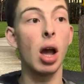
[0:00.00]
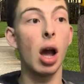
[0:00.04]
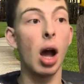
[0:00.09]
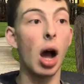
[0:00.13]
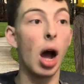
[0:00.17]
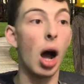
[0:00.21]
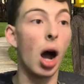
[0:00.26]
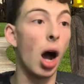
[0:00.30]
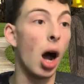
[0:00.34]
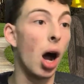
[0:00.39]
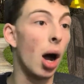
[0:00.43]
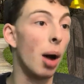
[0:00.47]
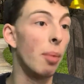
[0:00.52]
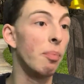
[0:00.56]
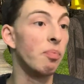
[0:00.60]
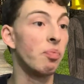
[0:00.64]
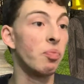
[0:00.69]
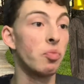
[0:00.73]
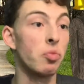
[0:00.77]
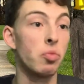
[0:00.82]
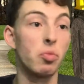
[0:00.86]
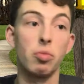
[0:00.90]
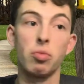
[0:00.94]

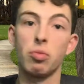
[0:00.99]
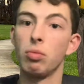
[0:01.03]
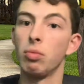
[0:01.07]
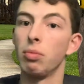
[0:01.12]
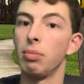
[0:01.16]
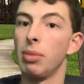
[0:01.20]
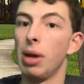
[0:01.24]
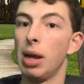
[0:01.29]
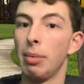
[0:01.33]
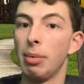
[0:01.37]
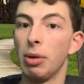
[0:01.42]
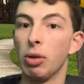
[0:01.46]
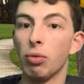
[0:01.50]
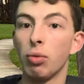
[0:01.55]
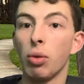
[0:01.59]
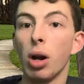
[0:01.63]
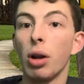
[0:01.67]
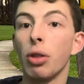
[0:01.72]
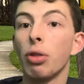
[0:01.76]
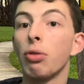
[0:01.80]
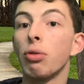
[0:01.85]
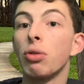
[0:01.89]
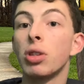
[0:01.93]
Maybe
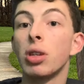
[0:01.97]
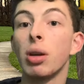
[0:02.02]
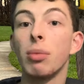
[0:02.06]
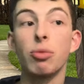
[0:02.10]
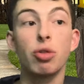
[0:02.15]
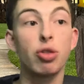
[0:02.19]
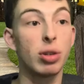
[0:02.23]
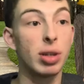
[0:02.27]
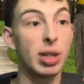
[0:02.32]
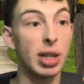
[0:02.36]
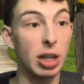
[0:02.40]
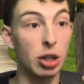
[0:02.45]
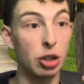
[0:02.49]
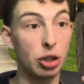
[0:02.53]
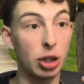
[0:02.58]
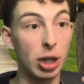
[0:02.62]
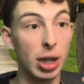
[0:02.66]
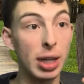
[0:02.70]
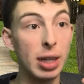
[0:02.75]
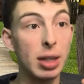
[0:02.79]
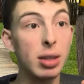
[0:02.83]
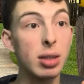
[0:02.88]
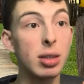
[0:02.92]
run through some
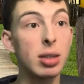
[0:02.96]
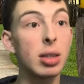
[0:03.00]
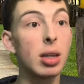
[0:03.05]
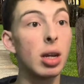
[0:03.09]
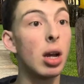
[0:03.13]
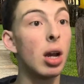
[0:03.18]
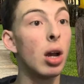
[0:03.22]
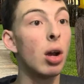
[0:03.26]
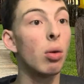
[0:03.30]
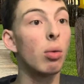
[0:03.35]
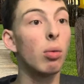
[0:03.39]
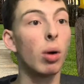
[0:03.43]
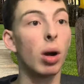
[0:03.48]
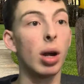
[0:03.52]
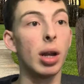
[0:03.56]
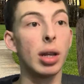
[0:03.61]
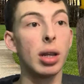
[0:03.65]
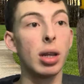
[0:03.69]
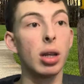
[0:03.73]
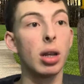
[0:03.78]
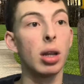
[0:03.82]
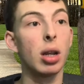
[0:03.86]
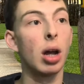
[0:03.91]
traditions, what
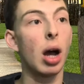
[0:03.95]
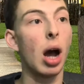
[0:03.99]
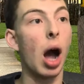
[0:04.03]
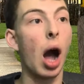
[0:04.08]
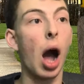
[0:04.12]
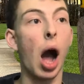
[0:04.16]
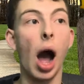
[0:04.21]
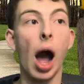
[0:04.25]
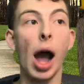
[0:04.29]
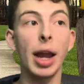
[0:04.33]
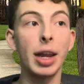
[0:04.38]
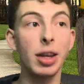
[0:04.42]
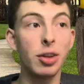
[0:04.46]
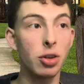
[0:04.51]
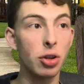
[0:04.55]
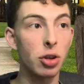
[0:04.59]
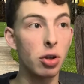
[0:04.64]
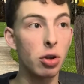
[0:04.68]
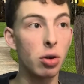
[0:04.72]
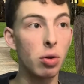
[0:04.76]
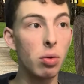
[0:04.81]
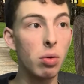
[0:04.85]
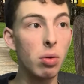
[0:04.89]
I
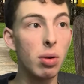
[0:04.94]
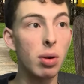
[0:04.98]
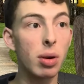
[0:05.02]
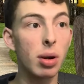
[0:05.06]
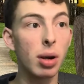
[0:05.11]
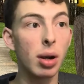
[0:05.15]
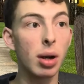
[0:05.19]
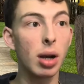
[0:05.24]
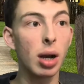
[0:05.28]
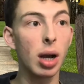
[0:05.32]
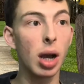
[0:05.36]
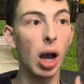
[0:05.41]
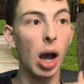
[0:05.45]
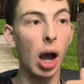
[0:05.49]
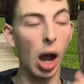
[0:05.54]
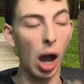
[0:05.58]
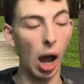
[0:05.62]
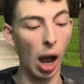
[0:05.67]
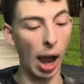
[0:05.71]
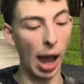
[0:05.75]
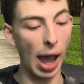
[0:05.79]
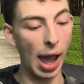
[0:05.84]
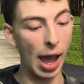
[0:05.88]
do
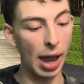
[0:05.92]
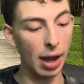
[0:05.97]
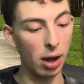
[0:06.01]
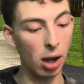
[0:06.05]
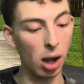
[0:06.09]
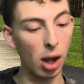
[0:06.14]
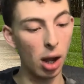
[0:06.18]
at